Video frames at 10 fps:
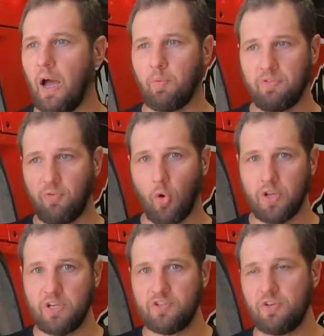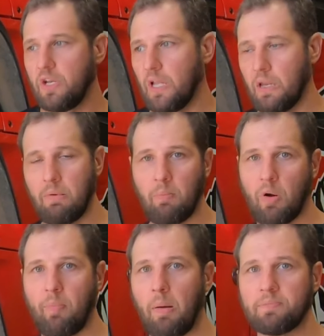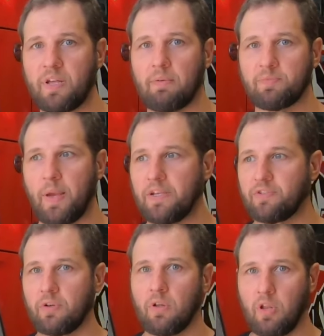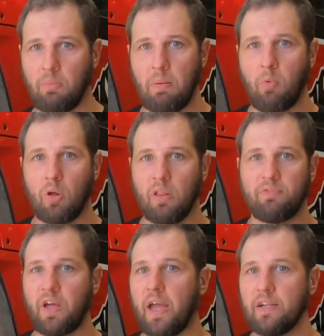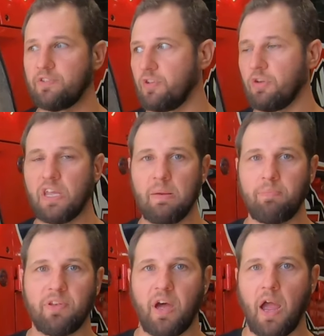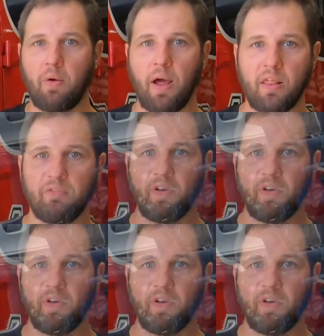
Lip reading: With 40s, you need a little bit more bump stop spacer and a little bit more lift height, so you keep the tire out of the